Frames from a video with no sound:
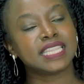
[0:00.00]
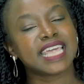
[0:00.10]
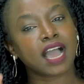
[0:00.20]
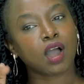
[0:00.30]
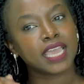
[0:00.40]

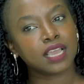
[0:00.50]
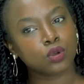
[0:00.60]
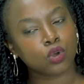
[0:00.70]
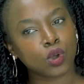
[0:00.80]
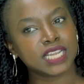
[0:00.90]
their
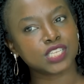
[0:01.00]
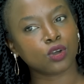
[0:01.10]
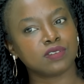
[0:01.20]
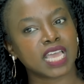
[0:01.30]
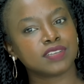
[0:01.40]
quality
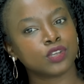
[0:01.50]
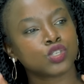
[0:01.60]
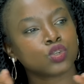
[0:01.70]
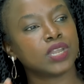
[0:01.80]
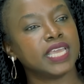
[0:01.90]
of life did
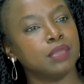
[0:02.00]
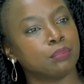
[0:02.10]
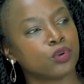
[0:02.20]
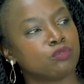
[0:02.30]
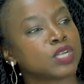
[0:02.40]
not only
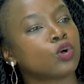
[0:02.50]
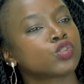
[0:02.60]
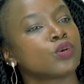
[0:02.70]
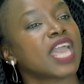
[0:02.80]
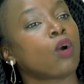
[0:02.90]
improve, but
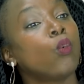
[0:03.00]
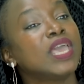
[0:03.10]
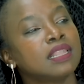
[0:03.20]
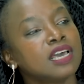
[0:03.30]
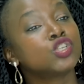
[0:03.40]
also their
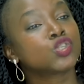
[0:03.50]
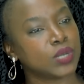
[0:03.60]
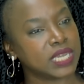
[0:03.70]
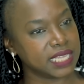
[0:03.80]
will to live.